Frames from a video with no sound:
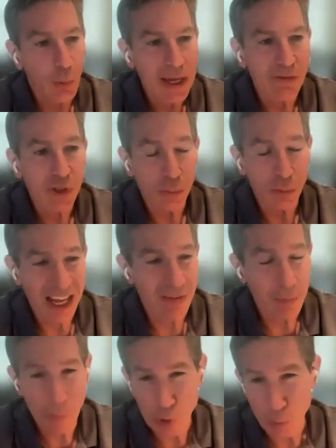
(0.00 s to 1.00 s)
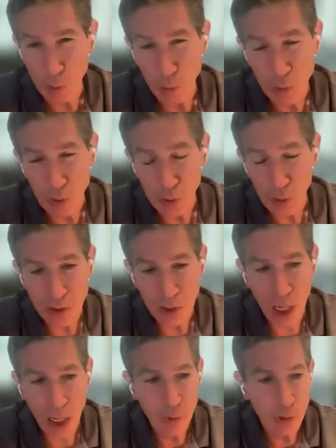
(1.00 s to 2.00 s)
We have some staff members who've been with us a long
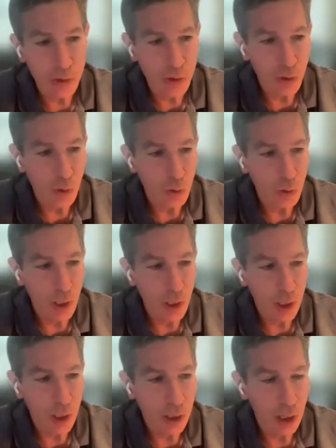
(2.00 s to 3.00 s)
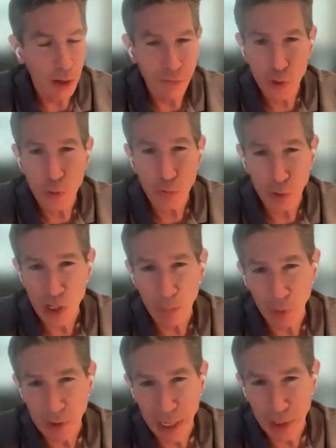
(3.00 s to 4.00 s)
time who do a few, for
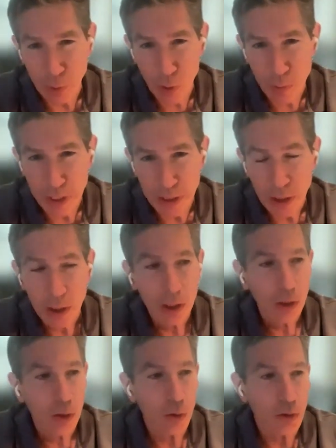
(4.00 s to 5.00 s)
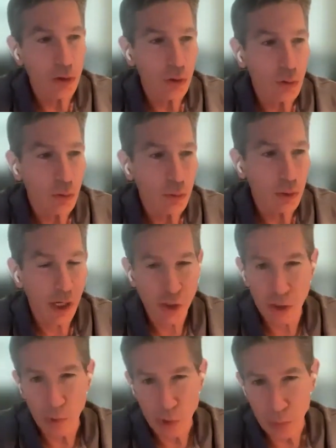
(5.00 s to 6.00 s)
example, in Nairobi, who do
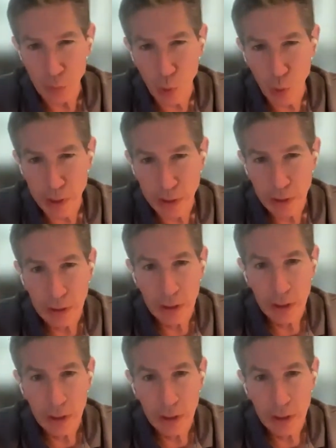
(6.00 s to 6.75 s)
customer support.